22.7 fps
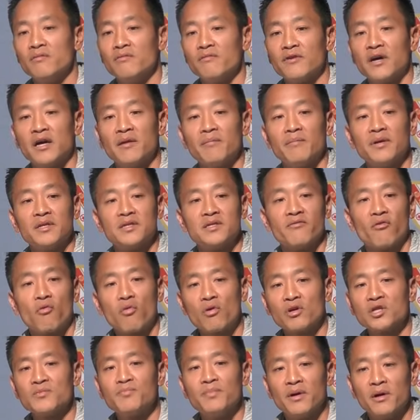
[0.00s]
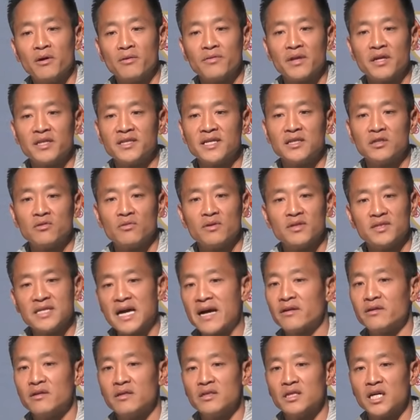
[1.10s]
find bits of horse bone that date to
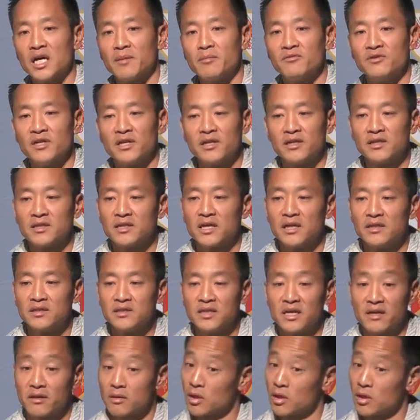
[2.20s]
exactly the time of Genghis Khan's death.